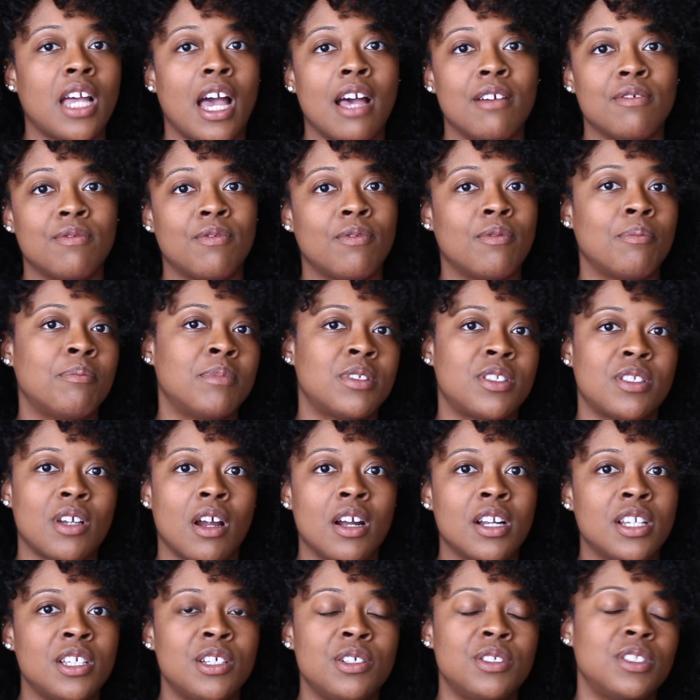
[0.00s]
I've
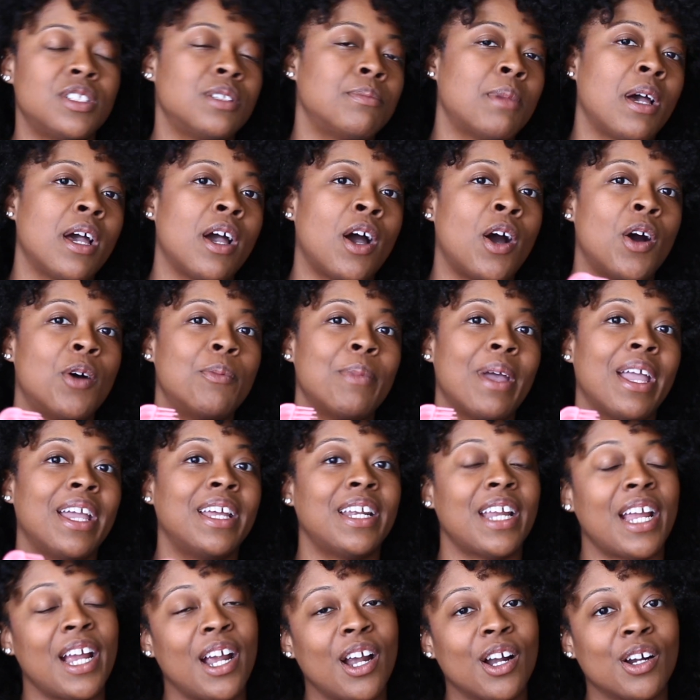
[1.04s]
started using my
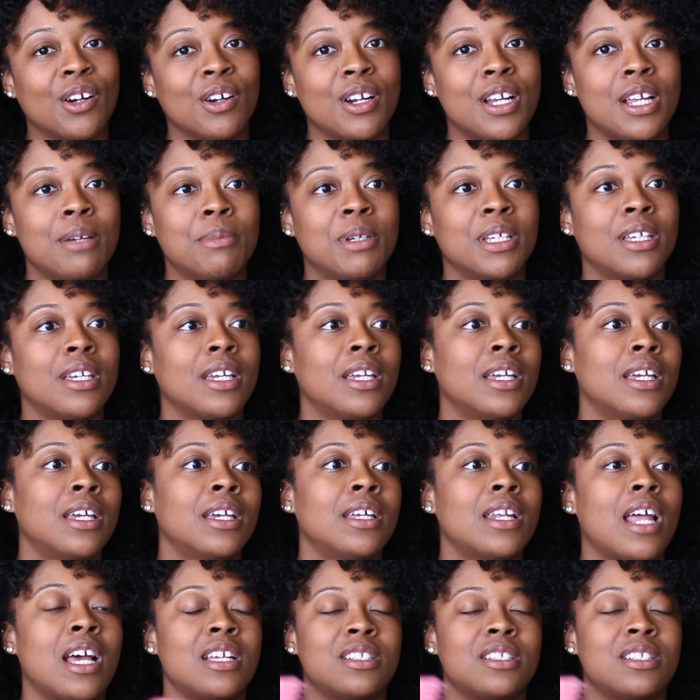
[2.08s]
homemade hair cream again.